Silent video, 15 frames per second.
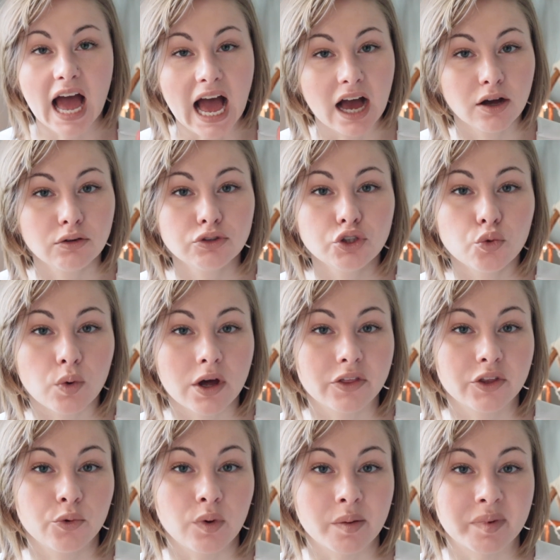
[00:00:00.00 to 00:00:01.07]
How do
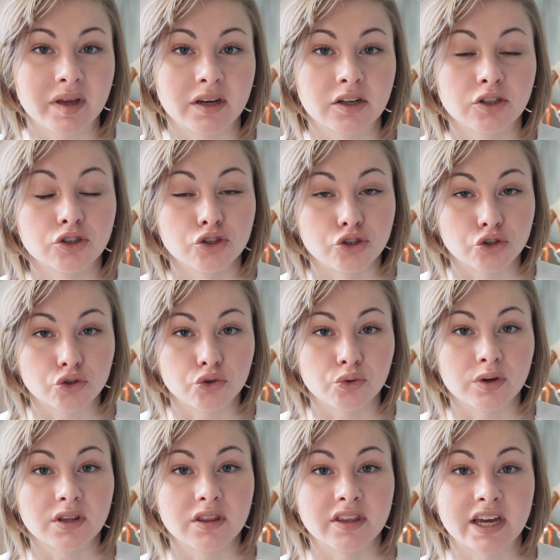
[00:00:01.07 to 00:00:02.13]
wealthy women
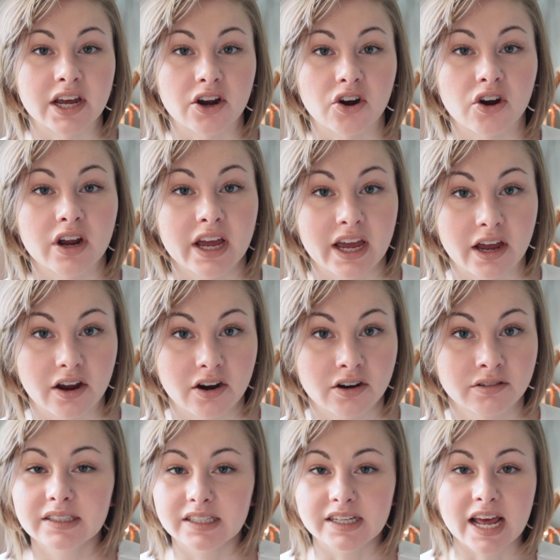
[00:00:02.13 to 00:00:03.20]
do their hair?
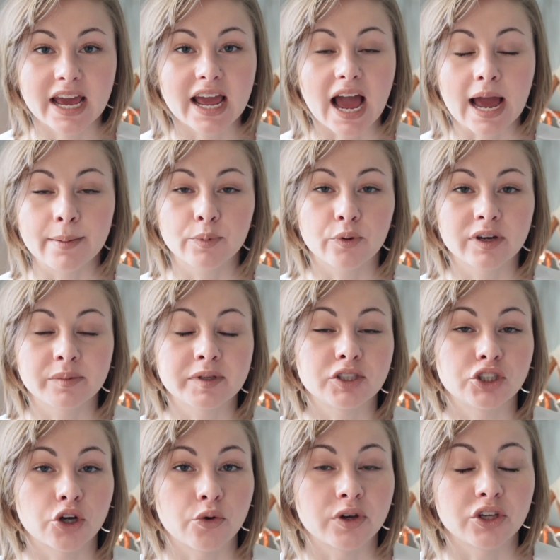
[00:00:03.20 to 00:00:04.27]
Today, I'm going to be
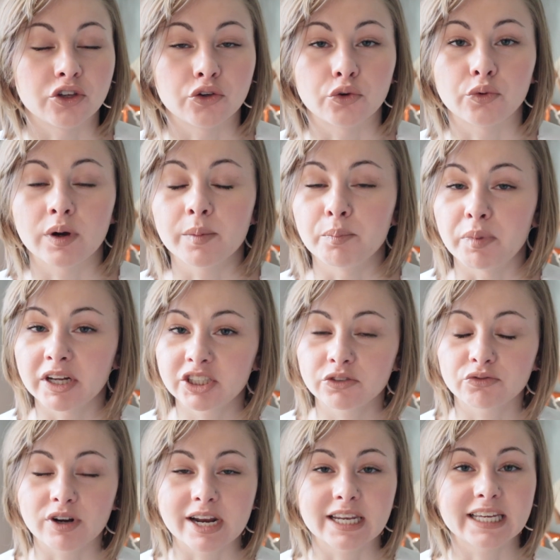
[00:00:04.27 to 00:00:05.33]
showing you
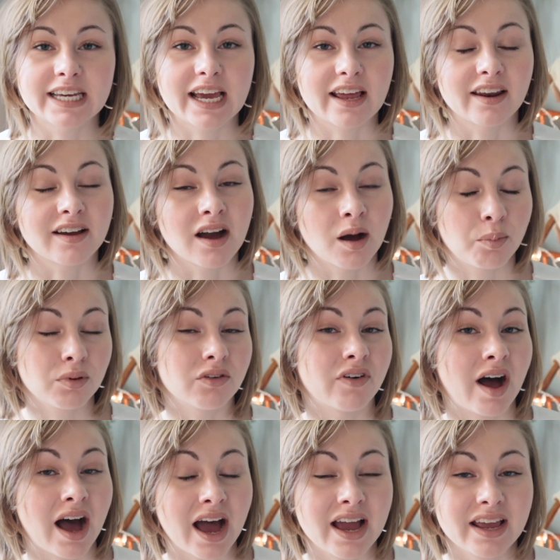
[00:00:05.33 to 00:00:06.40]
budget-friendly and a couple of
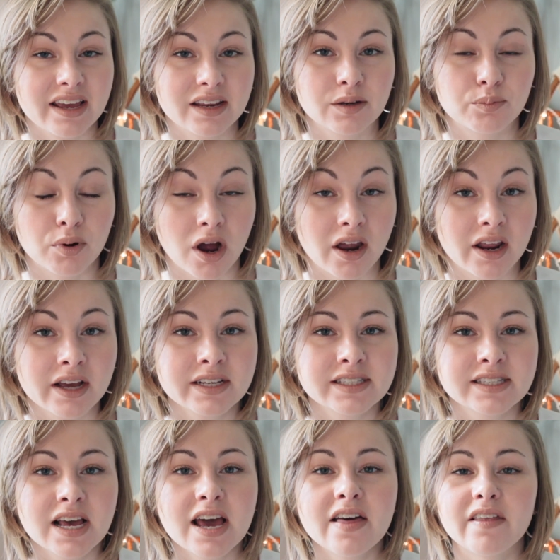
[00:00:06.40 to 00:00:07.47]
high-end
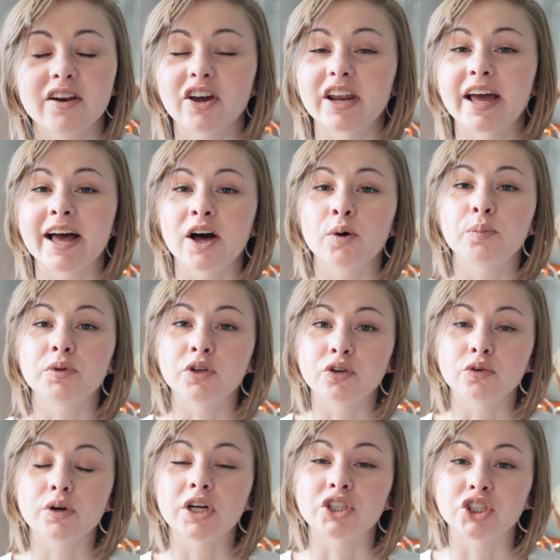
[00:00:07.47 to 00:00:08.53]
products that are going to help
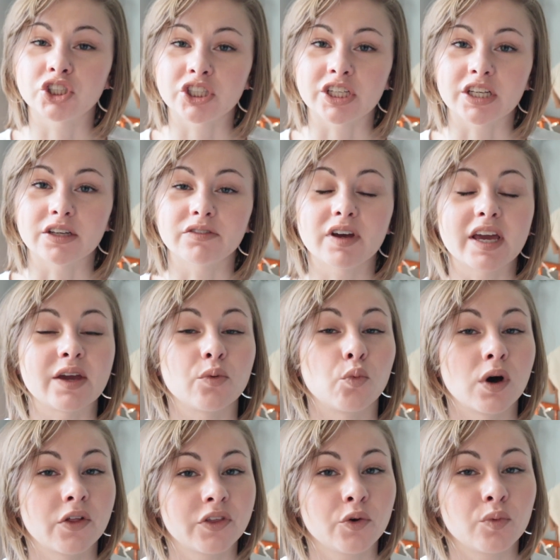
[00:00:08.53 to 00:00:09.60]
you achieve a
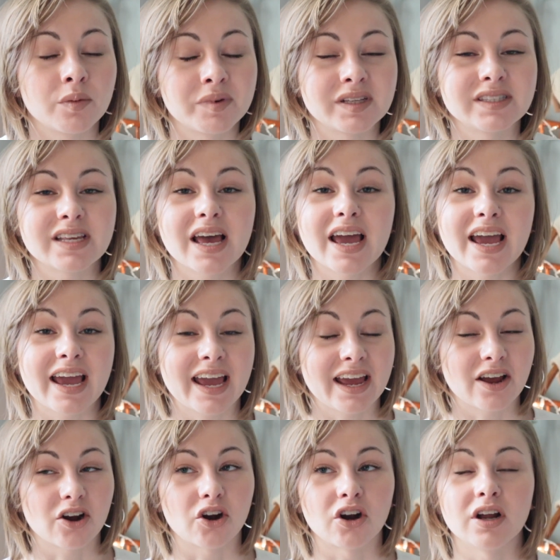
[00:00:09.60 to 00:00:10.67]
wealthy woman's
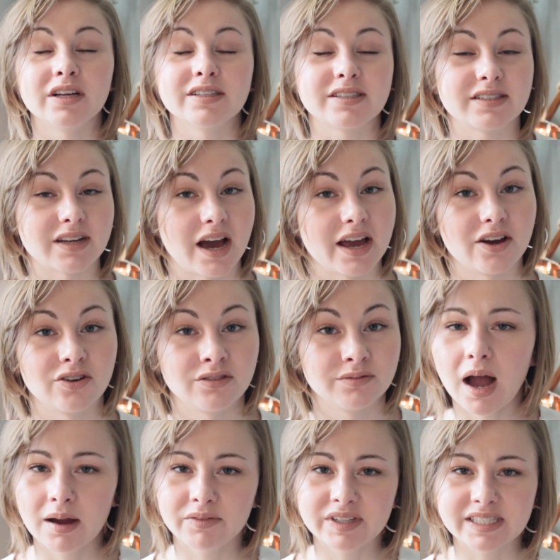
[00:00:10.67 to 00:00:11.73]
hairstyle.
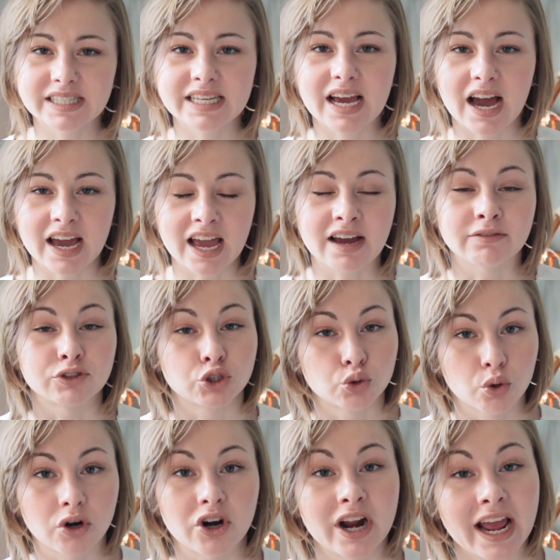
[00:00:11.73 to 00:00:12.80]
Obviously, I have
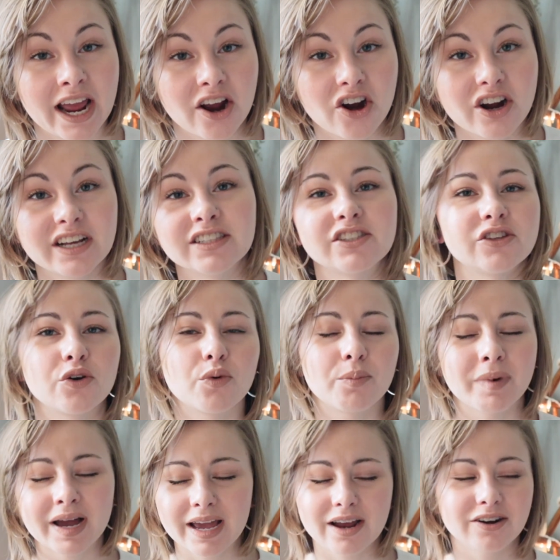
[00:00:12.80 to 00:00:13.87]
shorter hair, and so
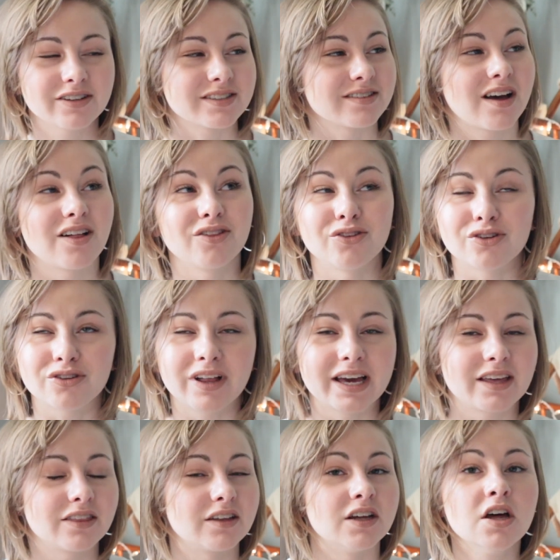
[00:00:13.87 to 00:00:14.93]
my hair does not look
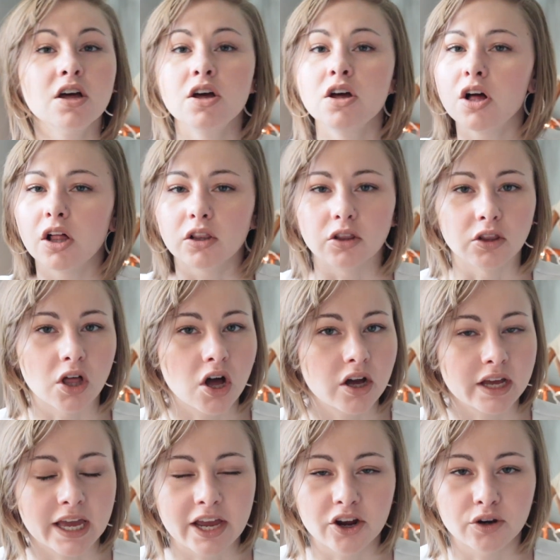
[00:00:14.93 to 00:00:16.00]
like the
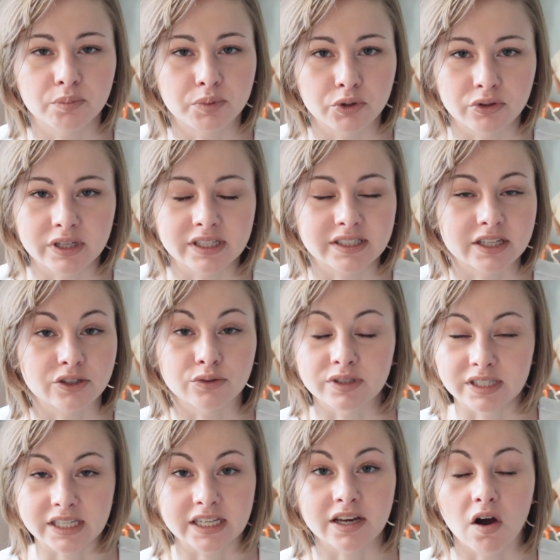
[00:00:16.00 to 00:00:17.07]
long-haired beauties that you
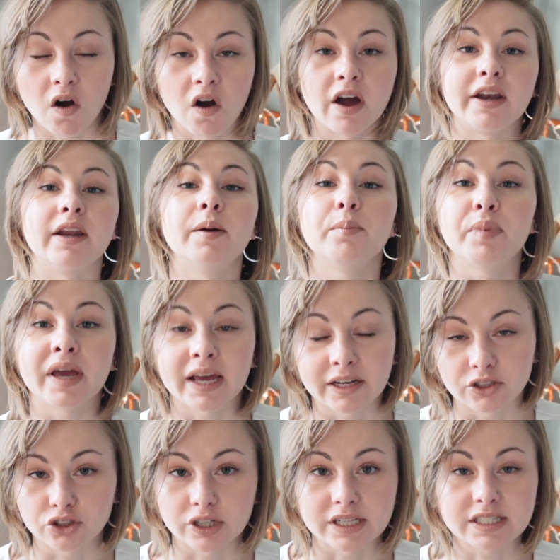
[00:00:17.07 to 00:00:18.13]
see on
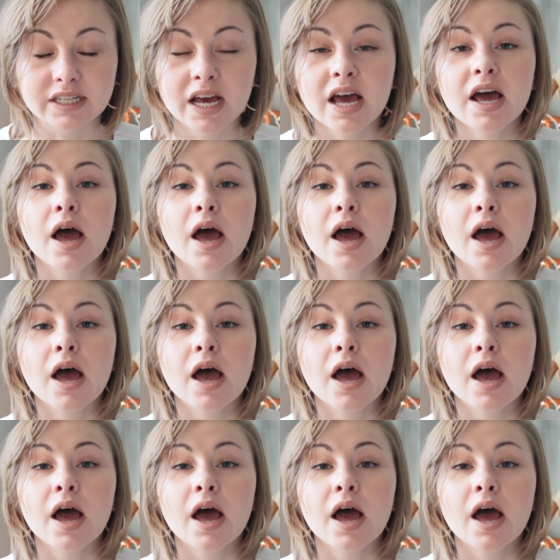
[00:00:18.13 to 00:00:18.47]
Pinterest.